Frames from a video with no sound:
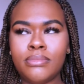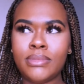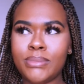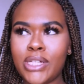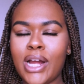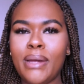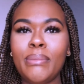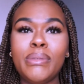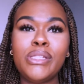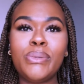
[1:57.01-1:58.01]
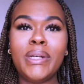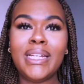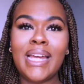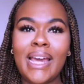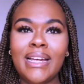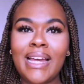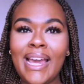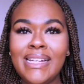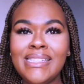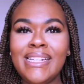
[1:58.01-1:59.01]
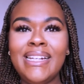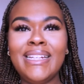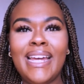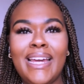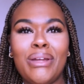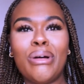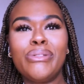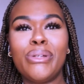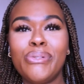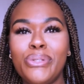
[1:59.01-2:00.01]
i'm sorry between 18 and also